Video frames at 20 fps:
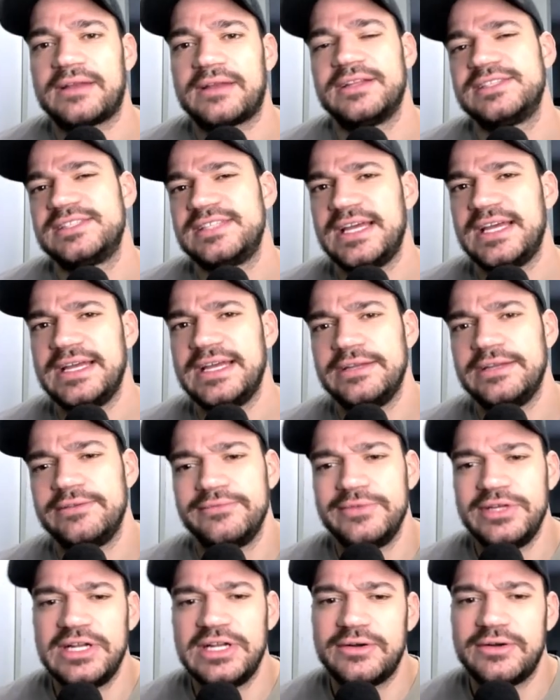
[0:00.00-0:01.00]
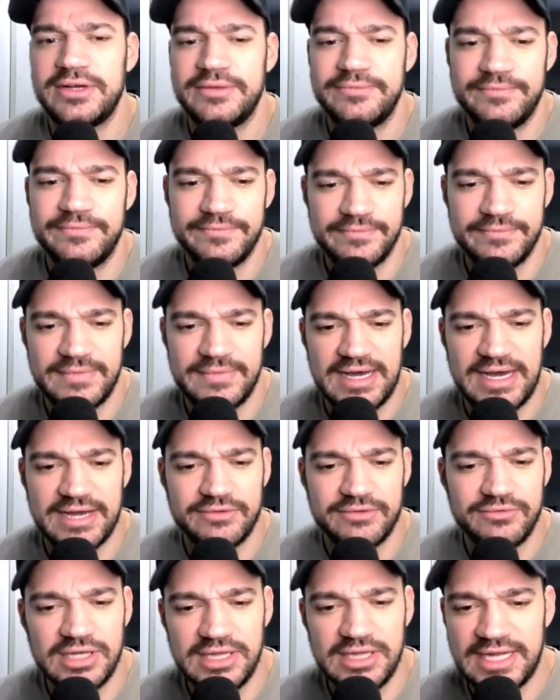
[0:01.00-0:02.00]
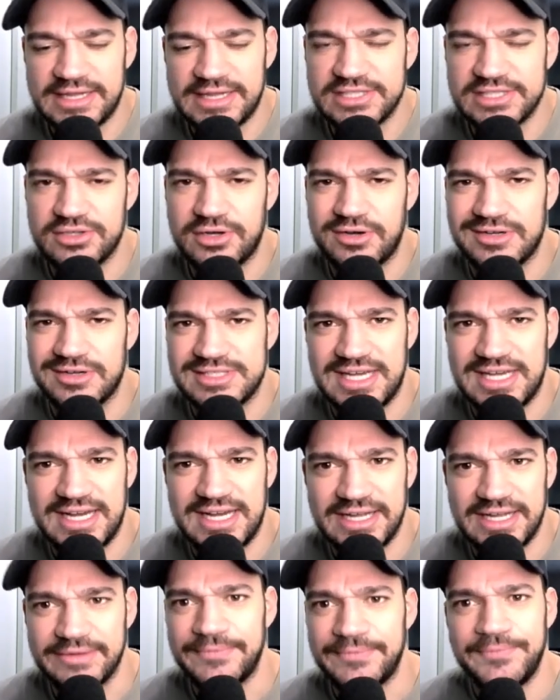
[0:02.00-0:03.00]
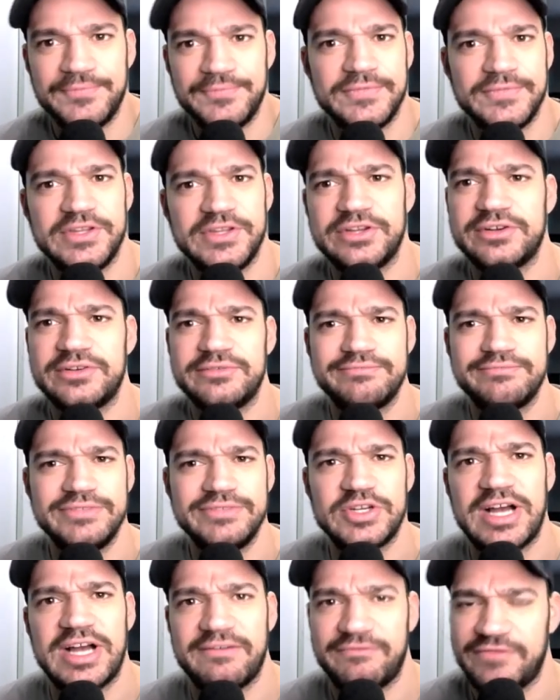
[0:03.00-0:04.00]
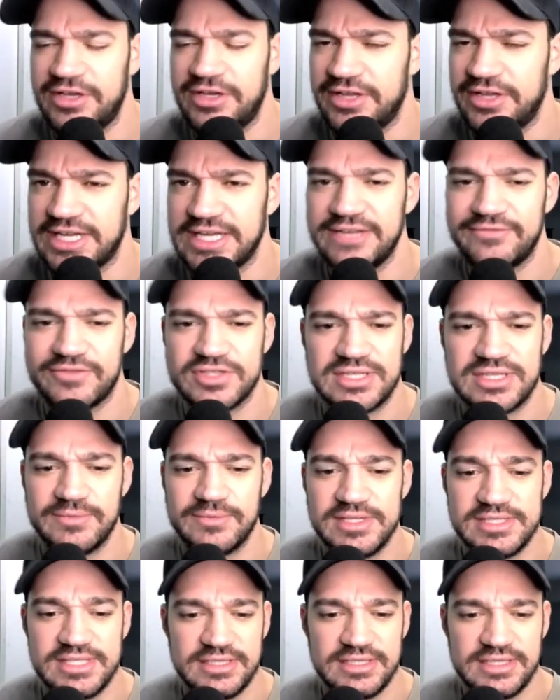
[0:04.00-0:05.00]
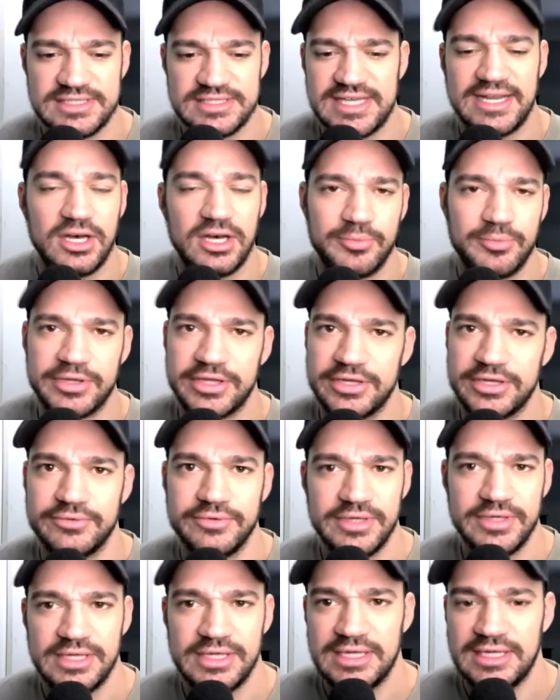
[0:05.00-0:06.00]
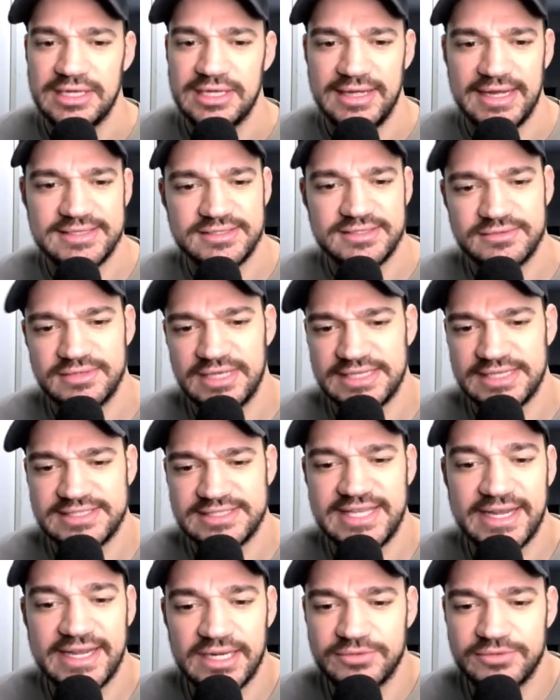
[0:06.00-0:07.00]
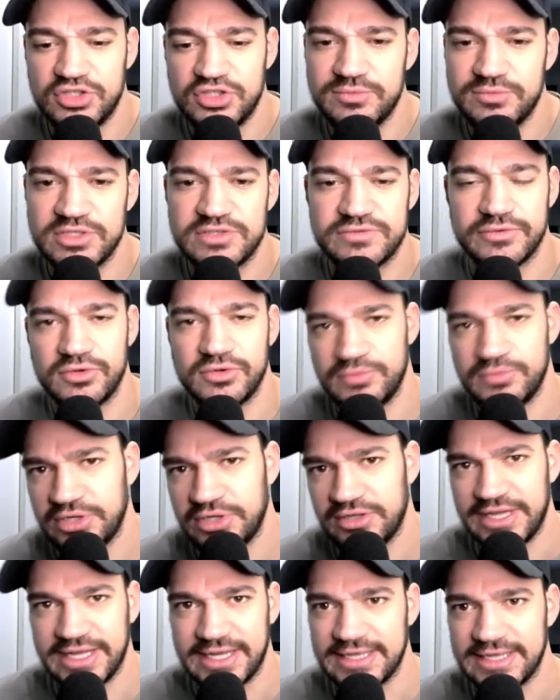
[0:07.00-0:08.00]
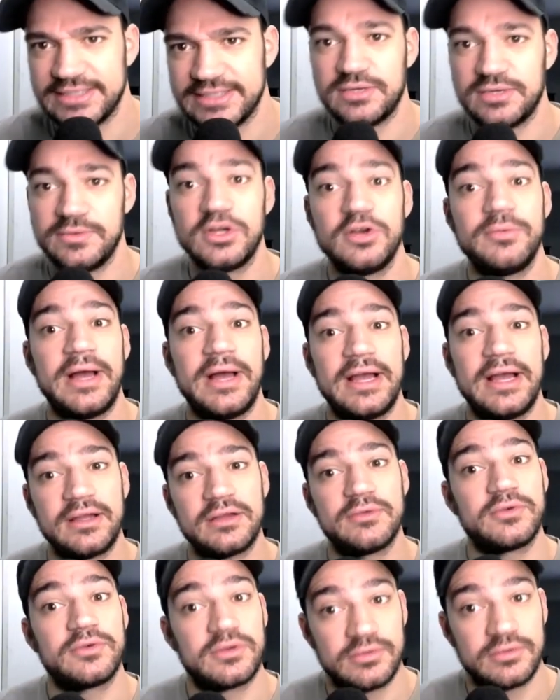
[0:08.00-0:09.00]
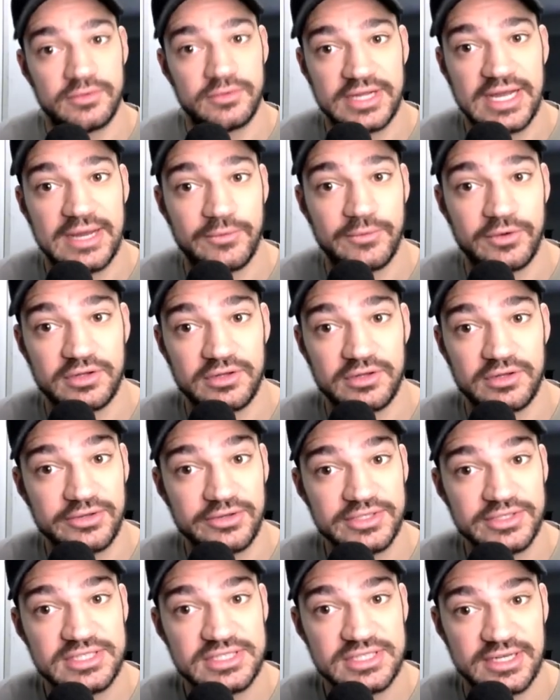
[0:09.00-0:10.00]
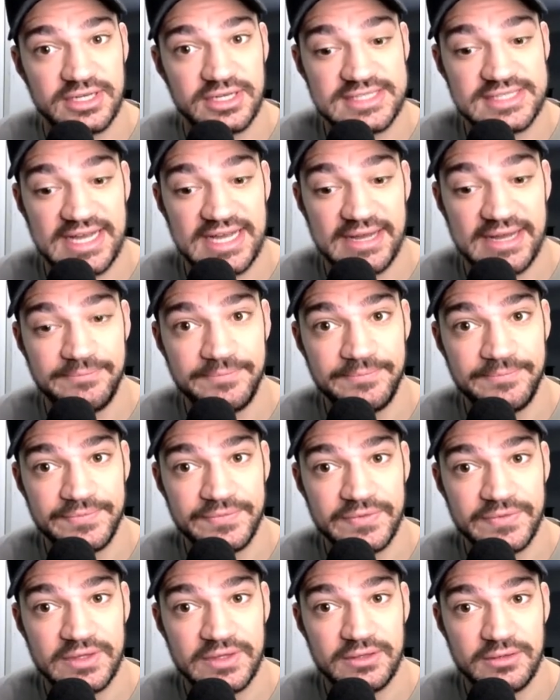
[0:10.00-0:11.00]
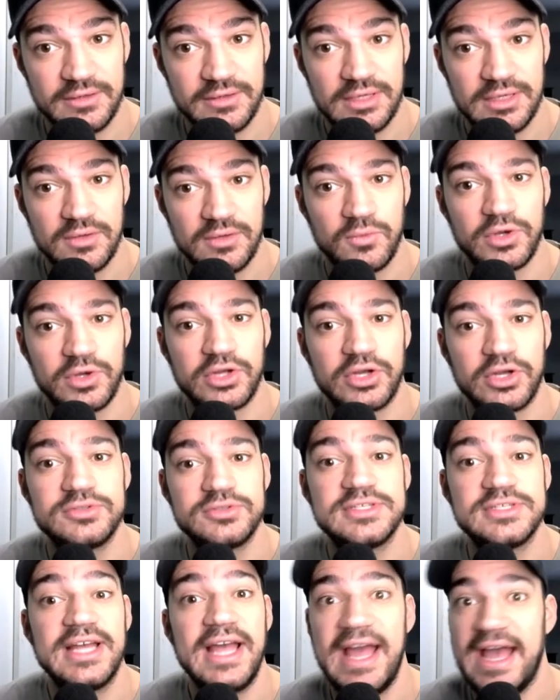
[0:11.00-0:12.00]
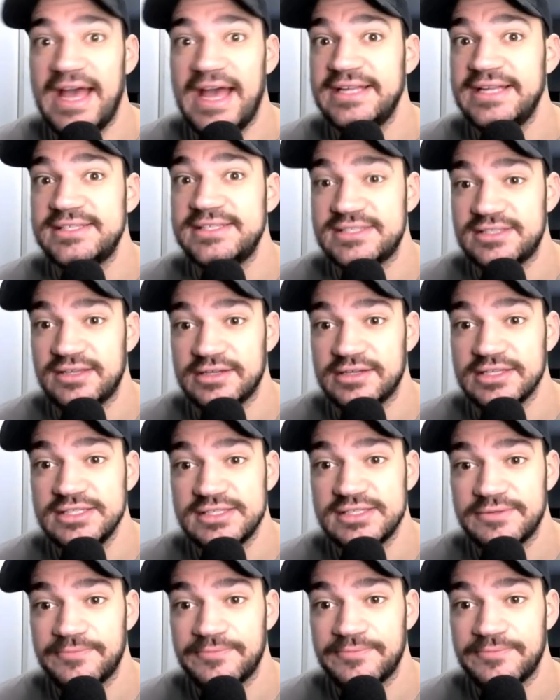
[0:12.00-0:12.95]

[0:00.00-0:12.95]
Let's say, you know what, I don't really like this RSI. You're not feeling it for some reason. It's not helping you. It's taking up too much room. You don't like it. So we go back. Again, we're going to click on the studies tab. We're going to go to edit studies.